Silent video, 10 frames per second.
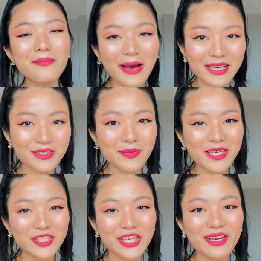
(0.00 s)
back to
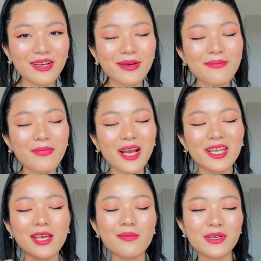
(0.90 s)
my channel. My
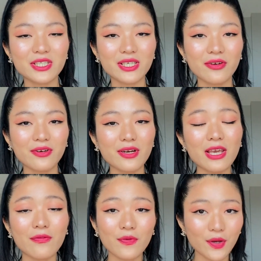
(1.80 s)
name is Cheryl.
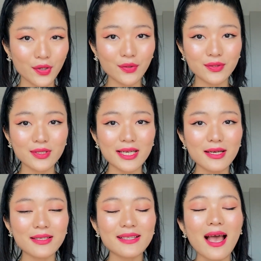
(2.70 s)
If you're new to
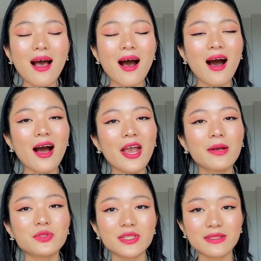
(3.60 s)
this, I
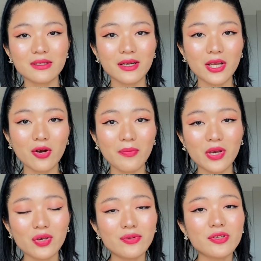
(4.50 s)
am just setting up
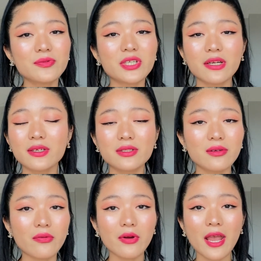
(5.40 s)
my YouTube channel
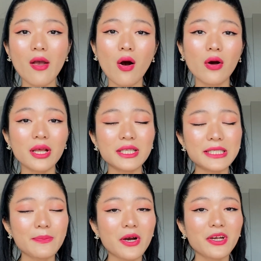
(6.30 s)
to create all the
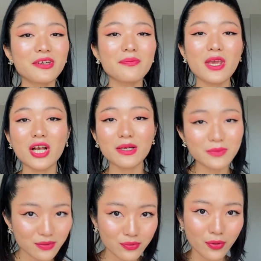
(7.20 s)
inspired makeup
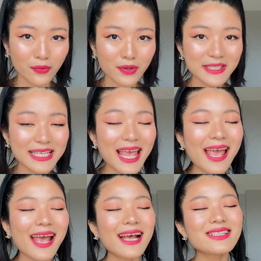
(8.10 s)
tutorials,
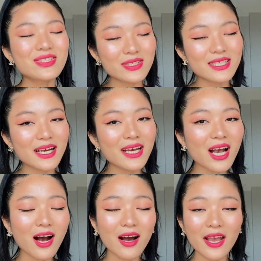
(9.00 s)
and today
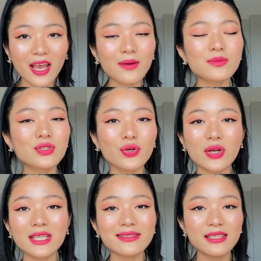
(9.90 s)
I am
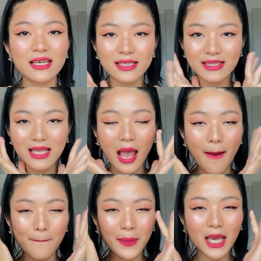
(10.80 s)
doing this
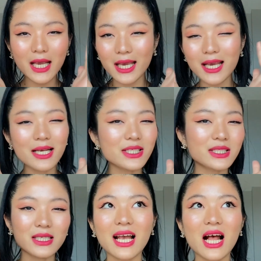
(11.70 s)

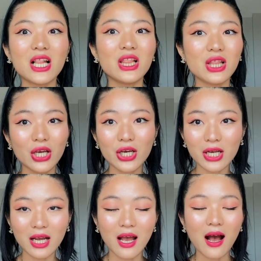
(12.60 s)
pinkish look.
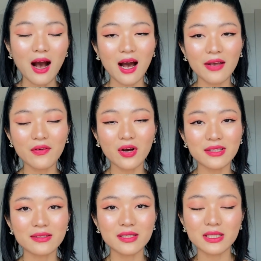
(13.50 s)
I got
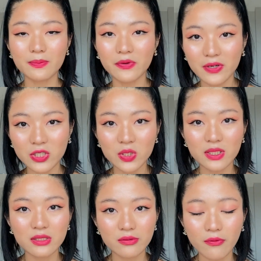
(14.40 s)
this
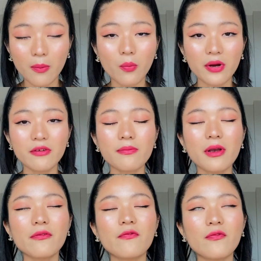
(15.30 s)
inspirations from one of my